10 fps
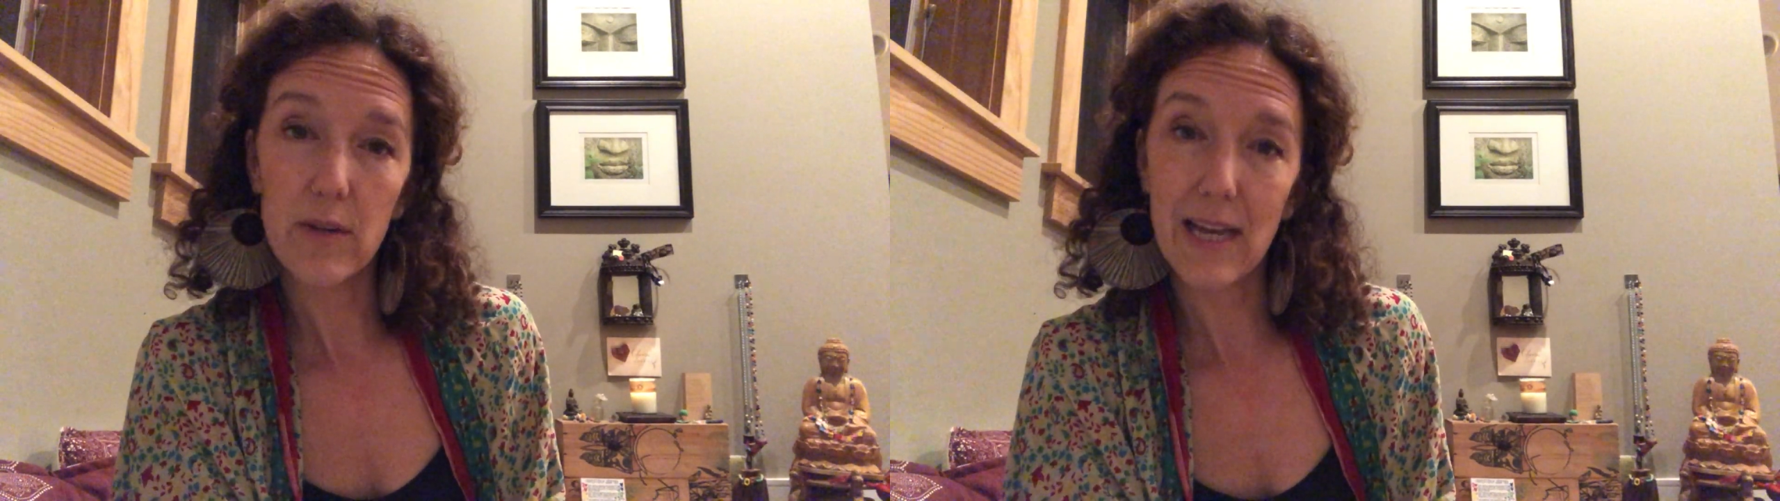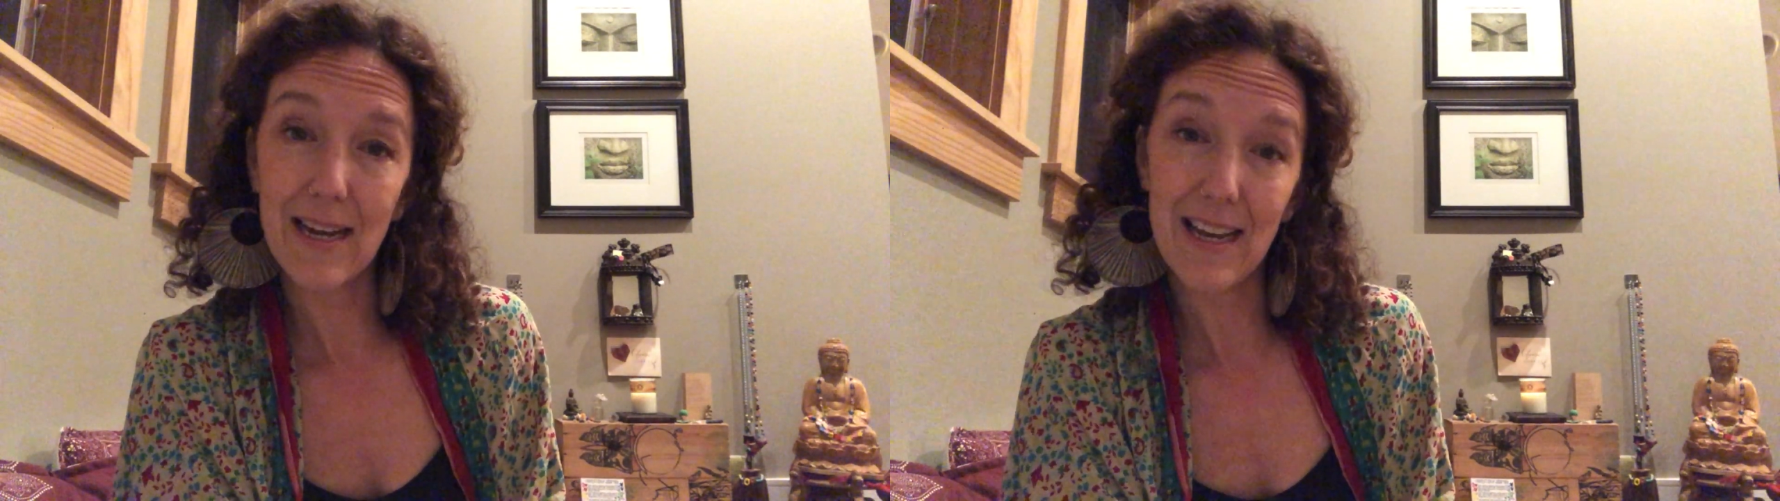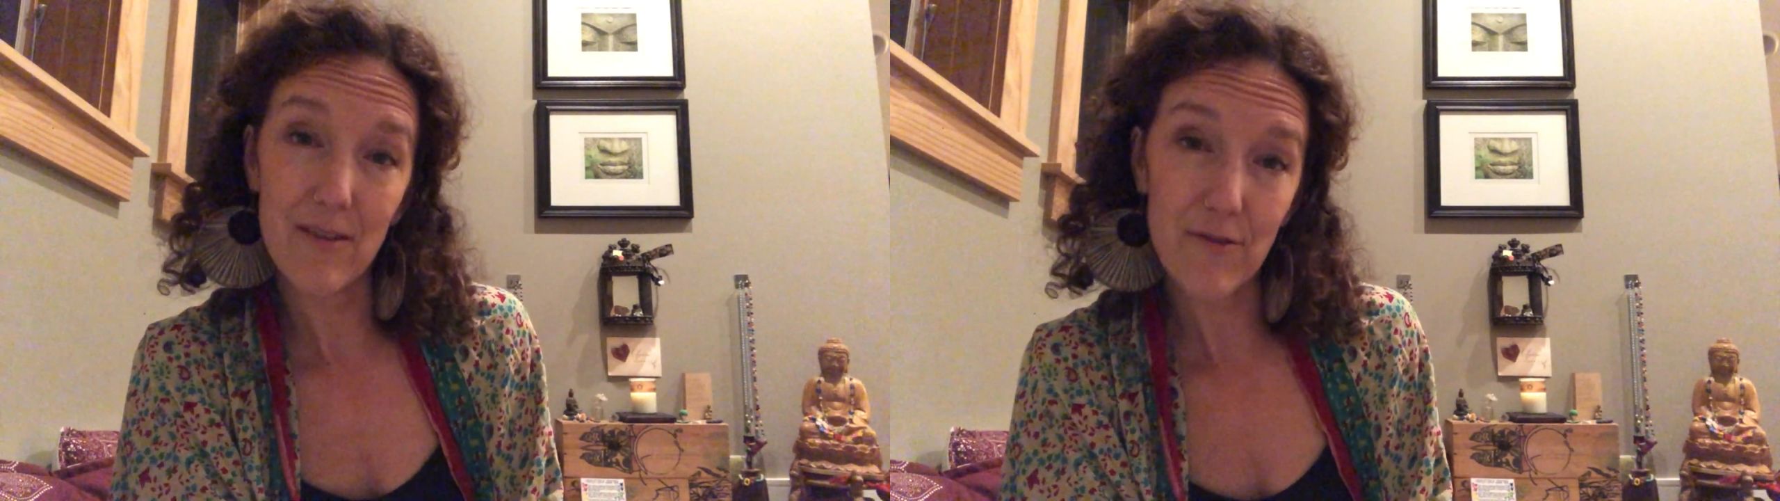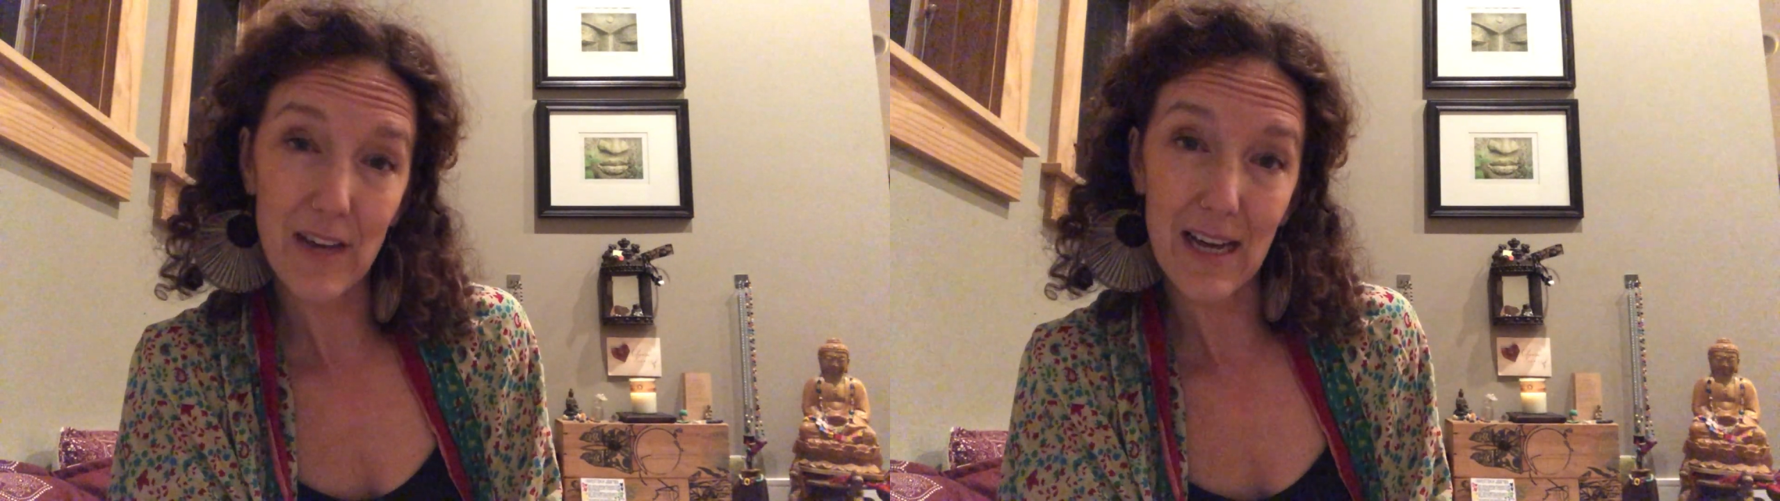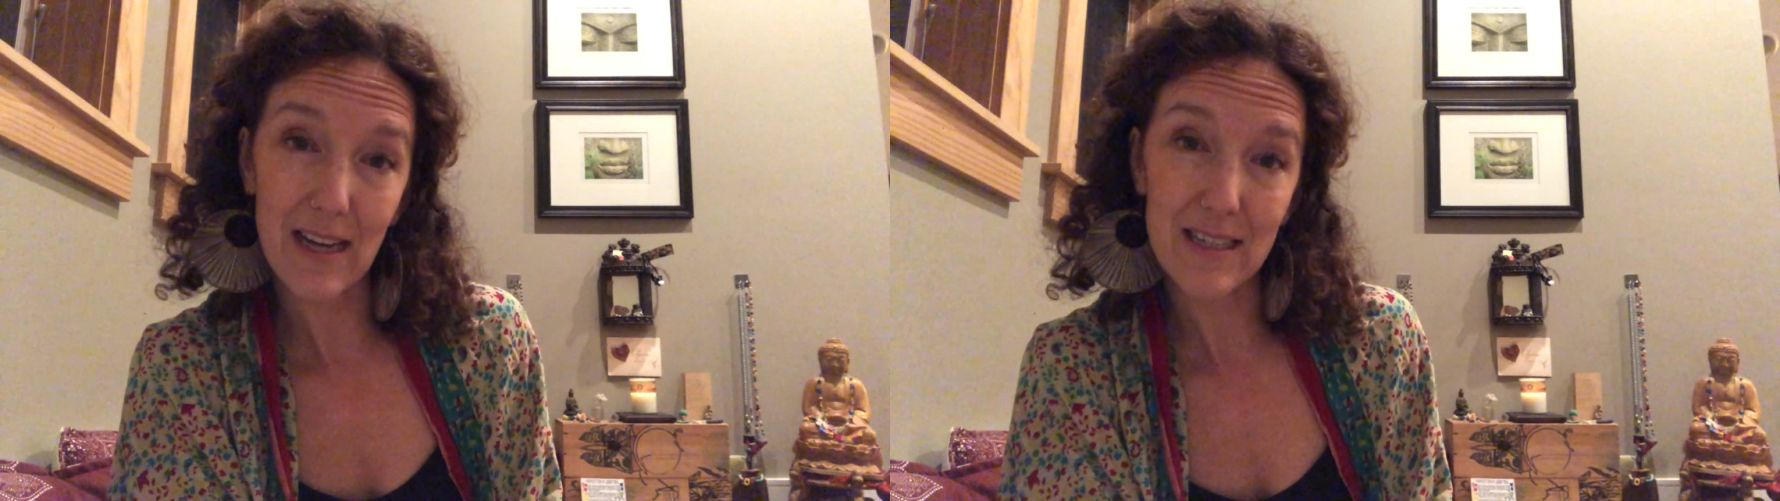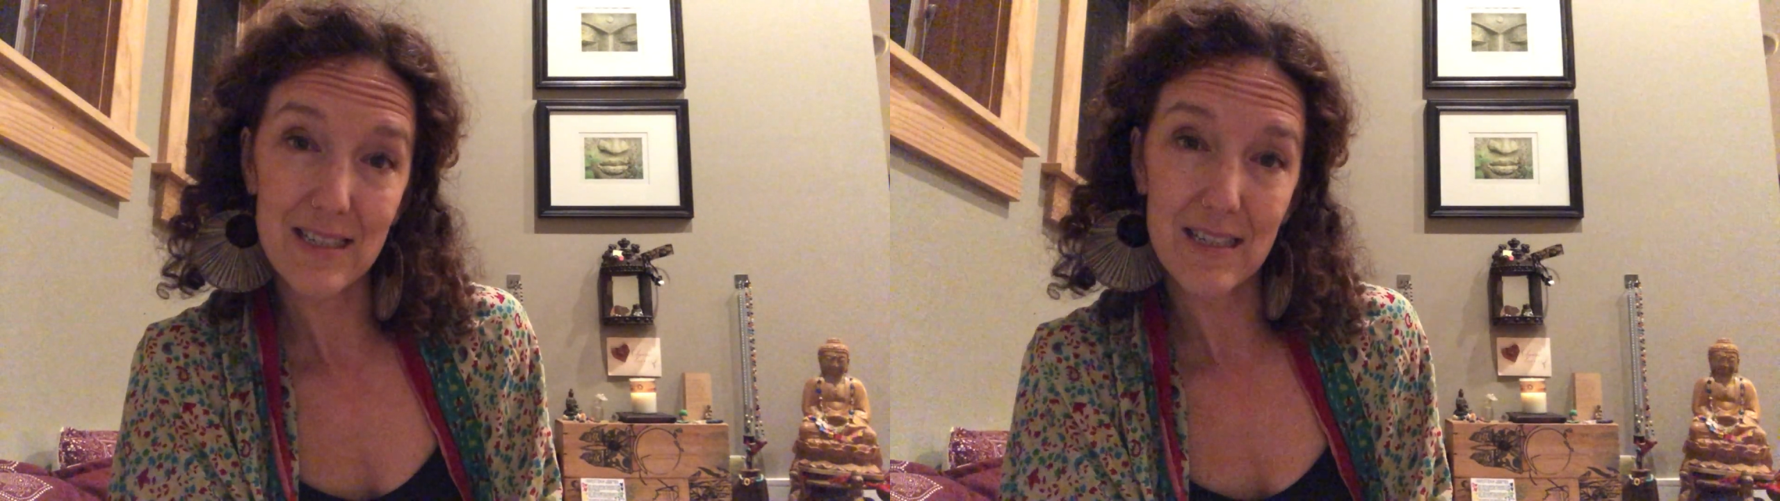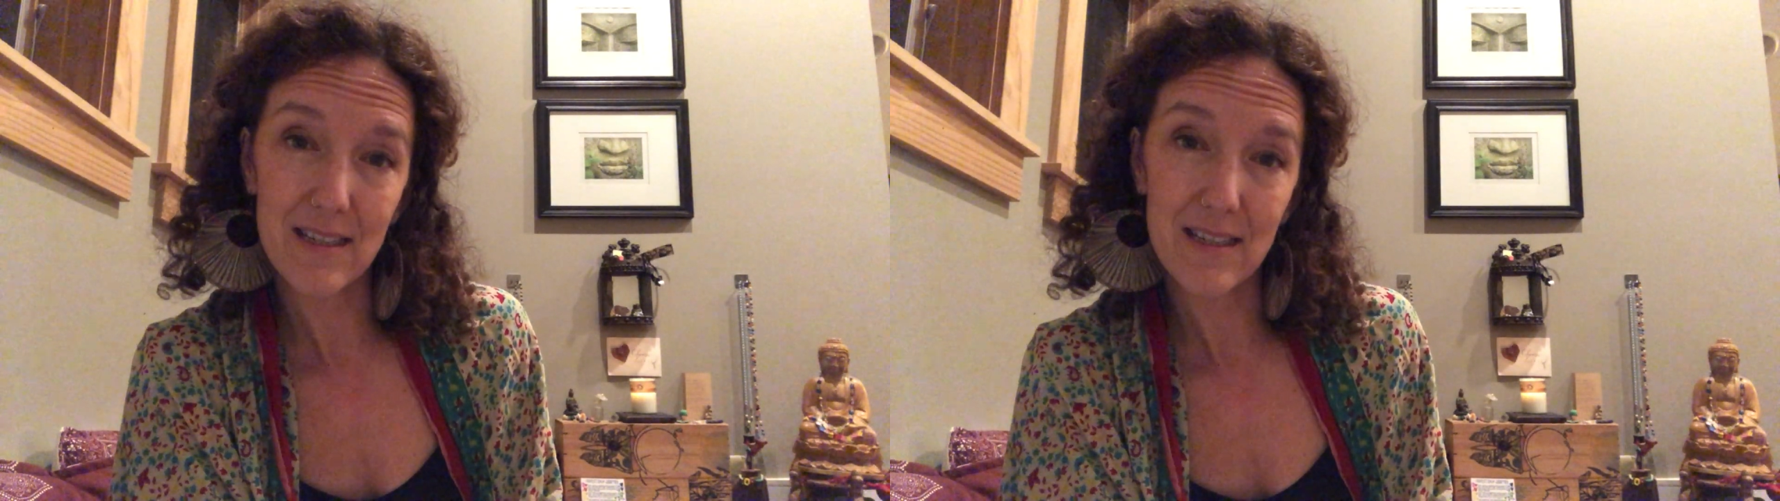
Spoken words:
can infect